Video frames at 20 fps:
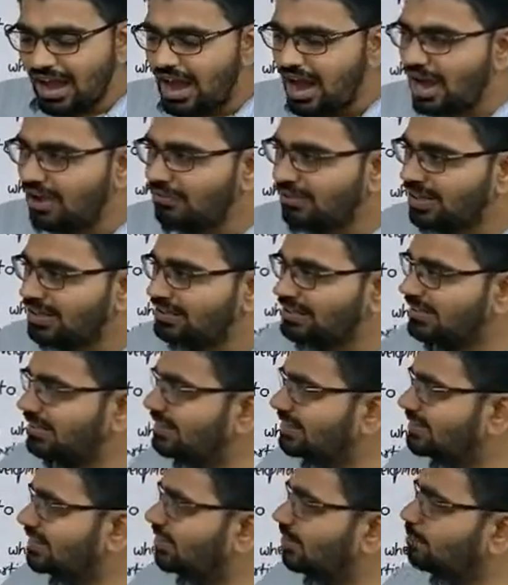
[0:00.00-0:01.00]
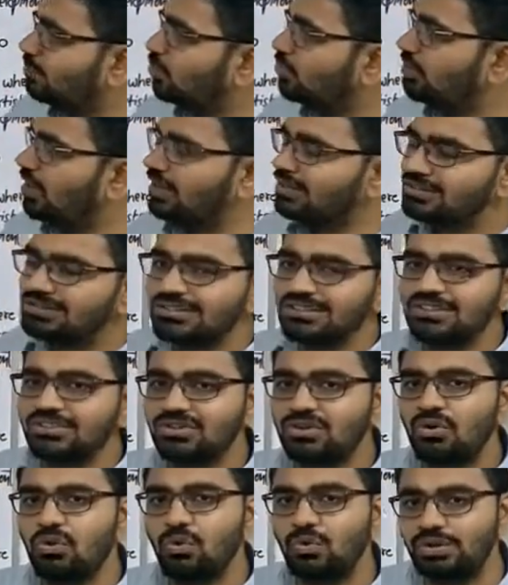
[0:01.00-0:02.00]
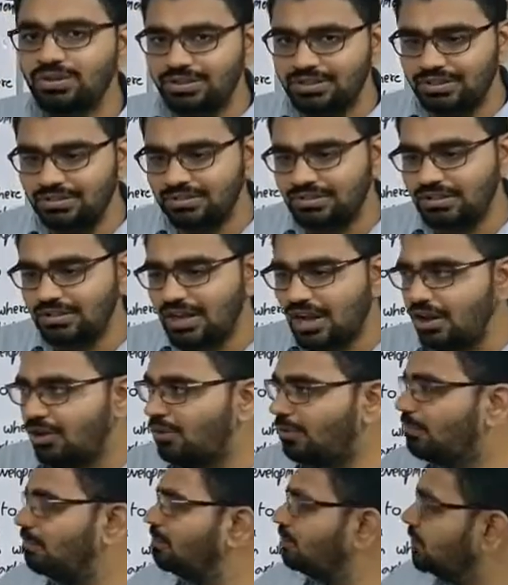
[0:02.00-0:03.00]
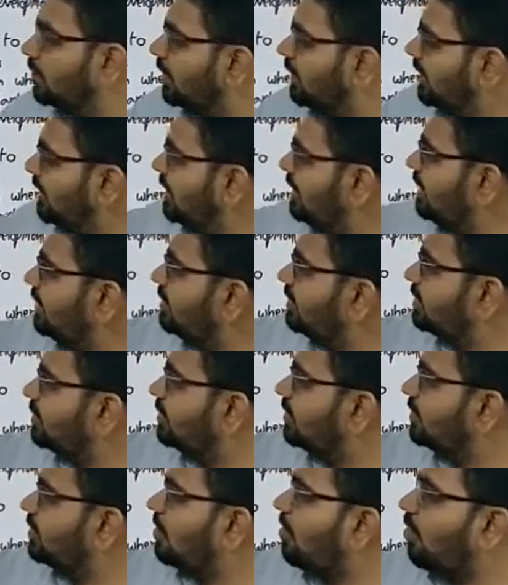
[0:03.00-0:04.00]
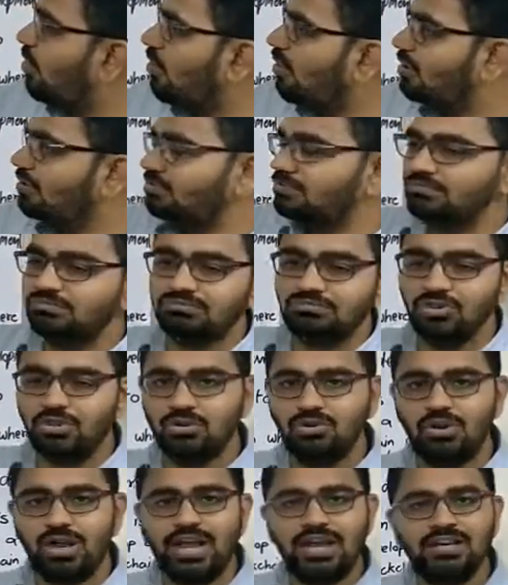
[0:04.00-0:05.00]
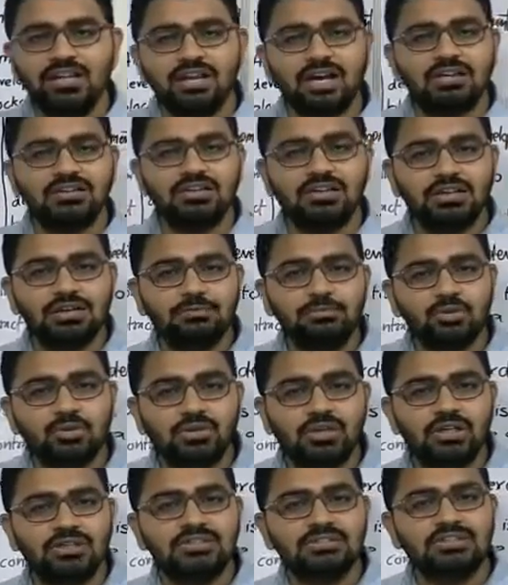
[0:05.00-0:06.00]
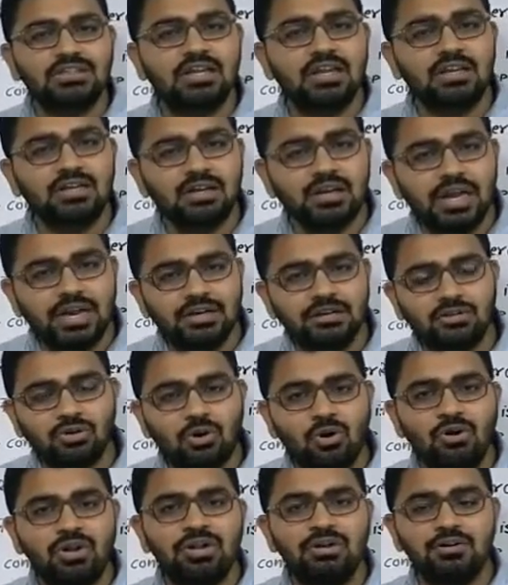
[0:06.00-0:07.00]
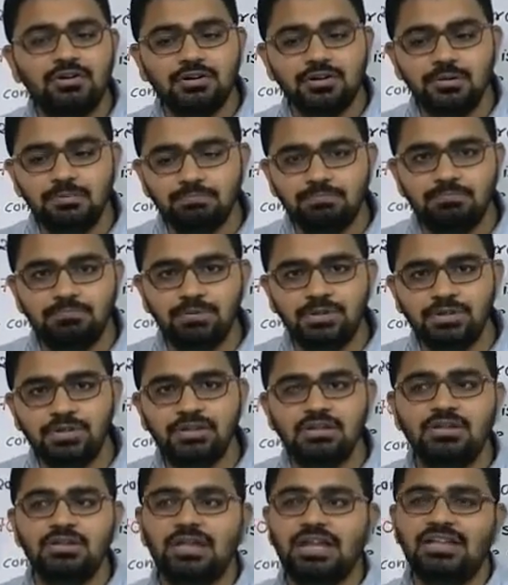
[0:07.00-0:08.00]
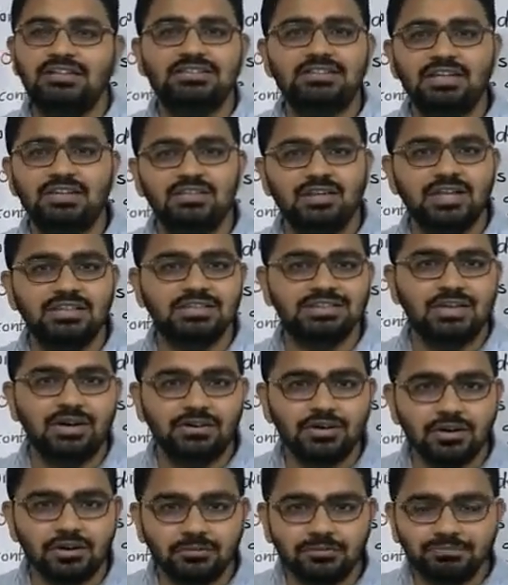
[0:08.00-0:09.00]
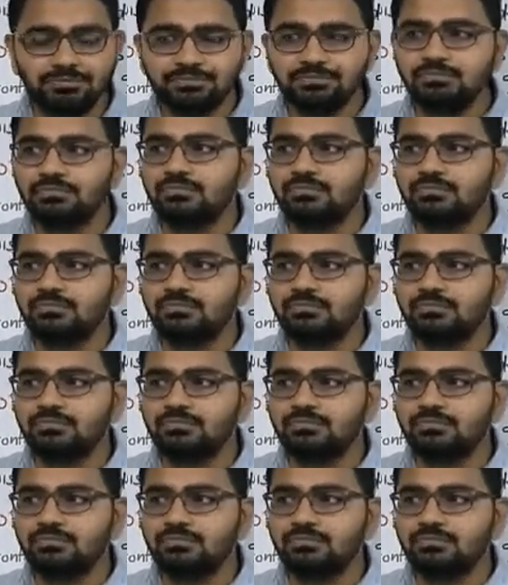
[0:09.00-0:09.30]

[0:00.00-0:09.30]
how are these cryptocurrencies quoted. Now, Ether or any other cryptocurrency like Litecoin, Ripple, etc.,